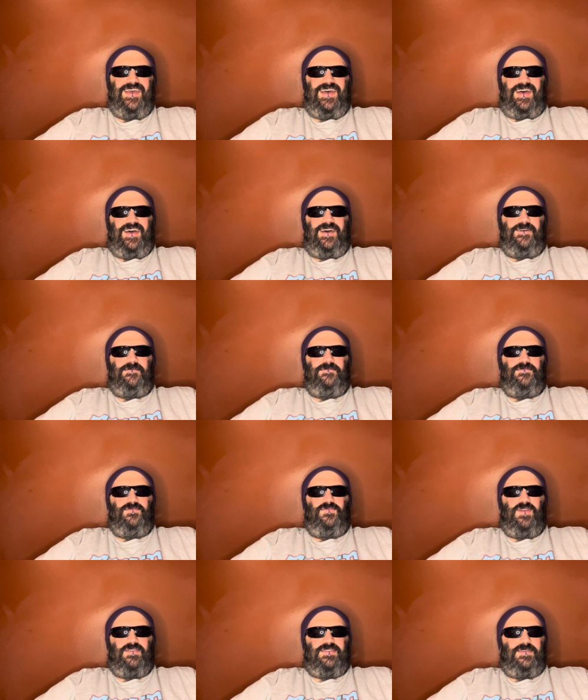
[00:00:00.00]
Um,
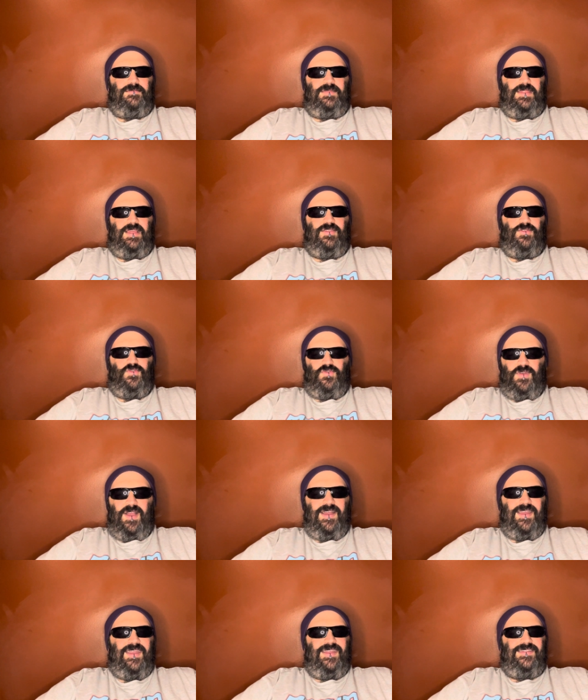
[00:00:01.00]
where somebody's
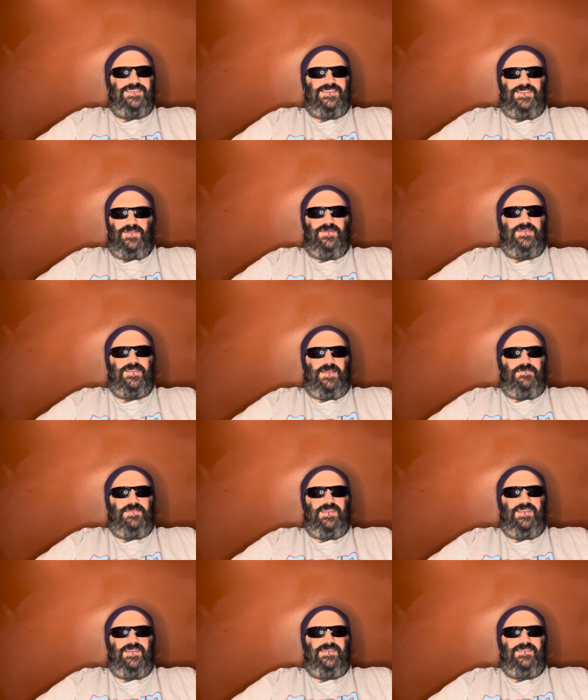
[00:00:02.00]
trying to do
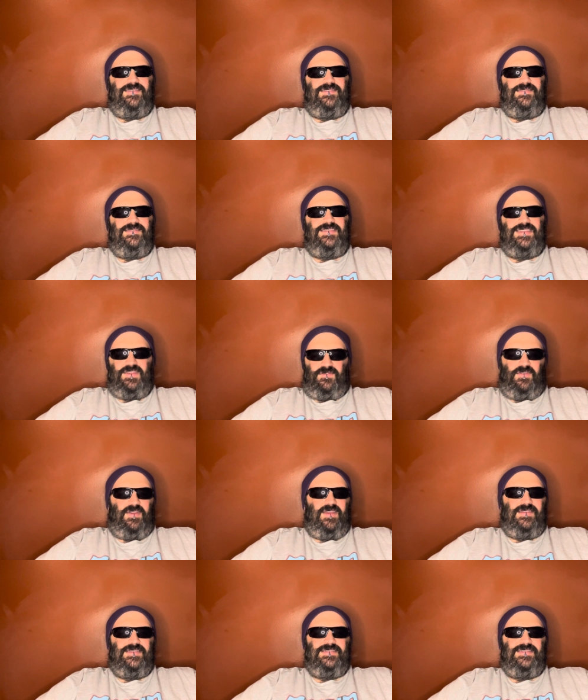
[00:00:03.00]
something
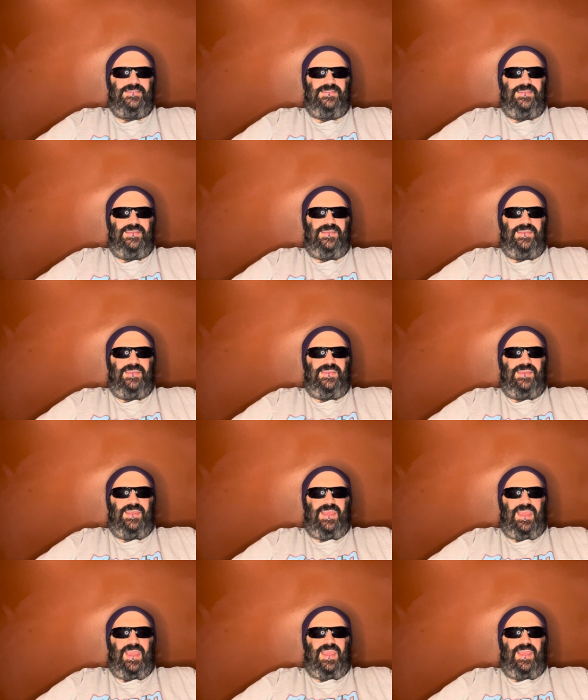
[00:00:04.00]
different.
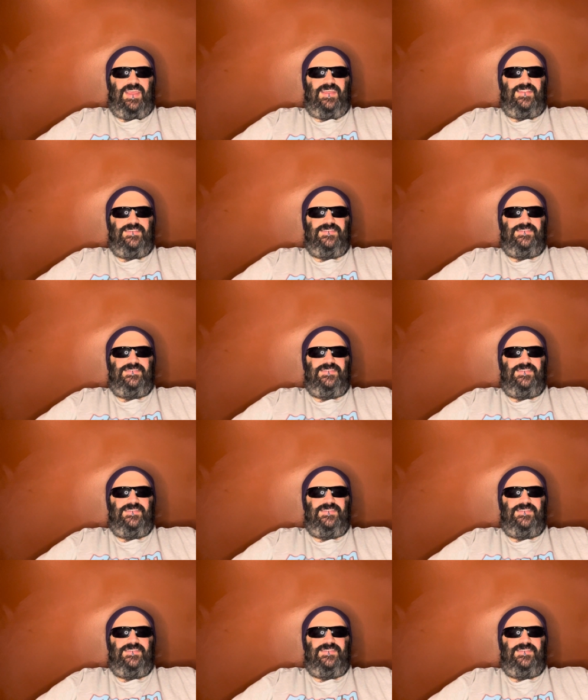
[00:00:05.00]
And